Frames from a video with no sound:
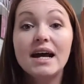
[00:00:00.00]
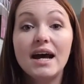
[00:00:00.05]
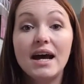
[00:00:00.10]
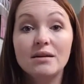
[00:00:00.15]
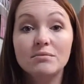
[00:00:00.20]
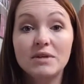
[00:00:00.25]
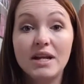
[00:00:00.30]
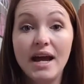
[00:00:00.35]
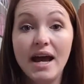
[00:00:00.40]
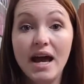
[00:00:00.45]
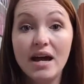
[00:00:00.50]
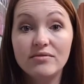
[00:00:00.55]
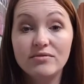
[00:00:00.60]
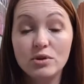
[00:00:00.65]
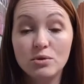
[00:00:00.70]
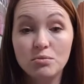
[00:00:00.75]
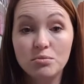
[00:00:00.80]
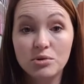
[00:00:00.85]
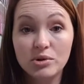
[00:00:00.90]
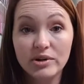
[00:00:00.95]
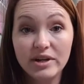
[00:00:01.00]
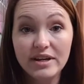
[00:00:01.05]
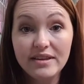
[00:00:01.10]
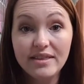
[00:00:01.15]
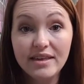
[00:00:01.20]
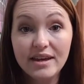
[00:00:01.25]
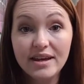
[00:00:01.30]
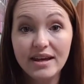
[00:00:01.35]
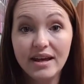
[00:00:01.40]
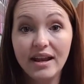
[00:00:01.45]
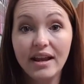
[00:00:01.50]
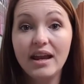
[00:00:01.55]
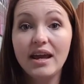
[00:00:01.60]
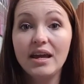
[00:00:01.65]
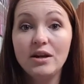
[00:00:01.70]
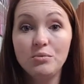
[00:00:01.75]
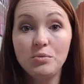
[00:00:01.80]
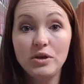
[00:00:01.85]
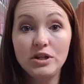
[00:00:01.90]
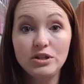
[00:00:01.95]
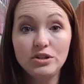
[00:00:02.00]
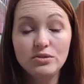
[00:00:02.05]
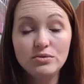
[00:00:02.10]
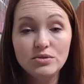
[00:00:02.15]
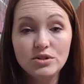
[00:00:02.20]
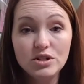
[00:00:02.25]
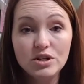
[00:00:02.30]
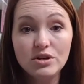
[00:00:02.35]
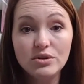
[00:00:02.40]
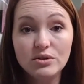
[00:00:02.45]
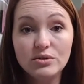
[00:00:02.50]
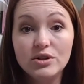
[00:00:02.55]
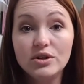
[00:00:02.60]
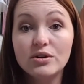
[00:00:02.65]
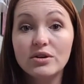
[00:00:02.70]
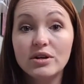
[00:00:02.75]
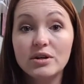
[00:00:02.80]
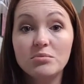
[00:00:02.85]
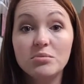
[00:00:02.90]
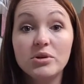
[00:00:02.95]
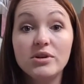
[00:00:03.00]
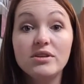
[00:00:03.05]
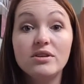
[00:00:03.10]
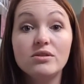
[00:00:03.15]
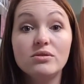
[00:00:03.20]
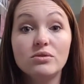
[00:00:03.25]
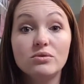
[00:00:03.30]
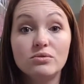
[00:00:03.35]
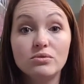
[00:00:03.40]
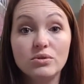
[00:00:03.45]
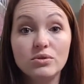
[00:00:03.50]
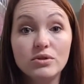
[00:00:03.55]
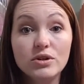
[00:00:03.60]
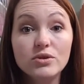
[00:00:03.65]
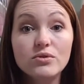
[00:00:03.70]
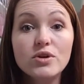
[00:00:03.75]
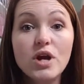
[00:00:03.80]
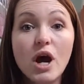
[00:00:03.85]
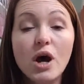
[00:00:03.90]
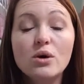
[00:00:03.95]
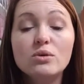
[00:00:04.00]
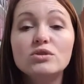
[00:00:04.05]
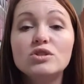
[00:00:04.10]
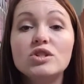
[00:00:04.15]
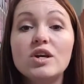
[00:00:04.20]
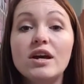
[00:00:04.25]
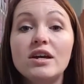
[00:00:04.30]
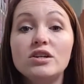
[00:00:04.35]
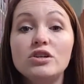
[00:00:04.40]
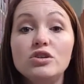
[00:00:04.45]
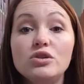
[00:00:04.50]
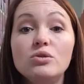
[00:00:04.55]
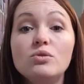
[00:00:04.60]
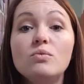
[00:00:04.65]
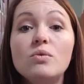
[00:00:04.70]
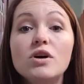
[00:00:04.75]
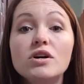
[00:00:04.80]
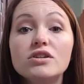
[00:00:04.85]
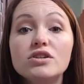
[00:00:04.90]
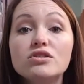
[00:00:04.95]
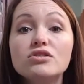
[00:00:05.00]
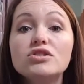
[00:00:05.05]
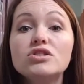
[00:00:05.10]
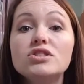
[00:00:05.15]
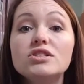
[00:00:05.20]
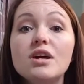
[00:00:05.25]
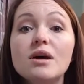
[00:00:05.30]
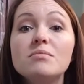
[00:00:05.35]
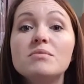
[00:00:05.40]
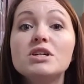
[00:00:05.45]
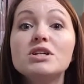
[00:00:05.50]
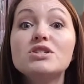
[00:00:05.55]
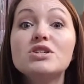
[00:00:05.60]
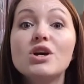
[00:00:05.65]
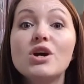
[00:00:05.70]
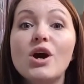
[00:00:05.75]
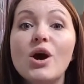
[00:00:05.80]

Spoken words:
I'm going to have you breathe in, and when you do, you're going to breathe in through your nose, and you want your stomach to